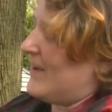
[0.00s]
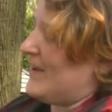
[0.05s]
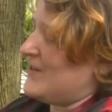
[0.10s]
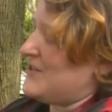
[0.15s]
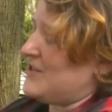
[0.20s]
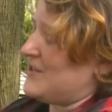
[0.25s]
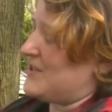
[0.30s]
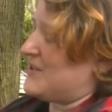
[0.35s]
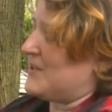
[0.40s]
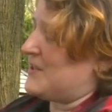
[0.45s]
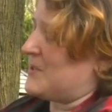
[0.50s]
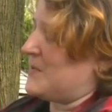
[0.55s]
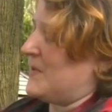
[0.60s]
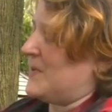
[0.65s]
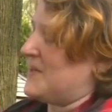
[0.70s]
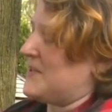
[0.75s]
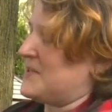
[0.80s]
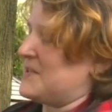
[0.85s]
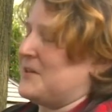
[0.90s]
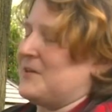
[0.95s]
He's just the
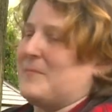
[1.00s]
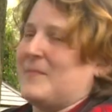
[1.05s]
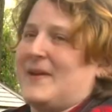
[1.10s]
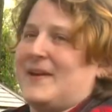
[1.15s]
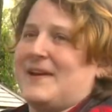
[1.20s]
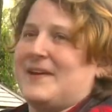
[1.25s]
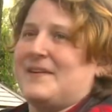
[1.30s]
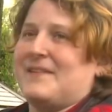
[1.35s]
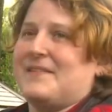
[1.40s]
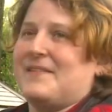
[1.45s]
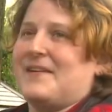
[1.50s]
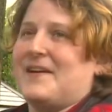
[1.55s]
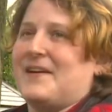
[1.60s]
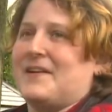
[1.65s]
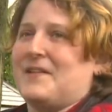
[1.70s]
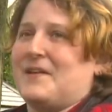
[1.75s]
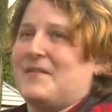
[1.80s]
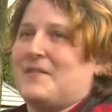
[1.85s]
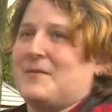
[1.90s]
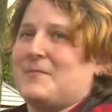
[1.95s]
sweetest little man. I
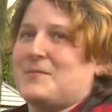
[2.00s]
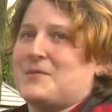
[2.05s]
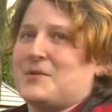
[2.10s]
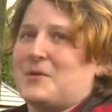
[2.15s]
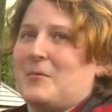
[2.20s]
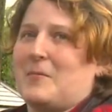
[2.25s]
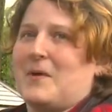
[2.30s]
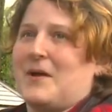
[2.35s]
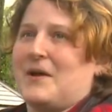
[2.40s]
love him so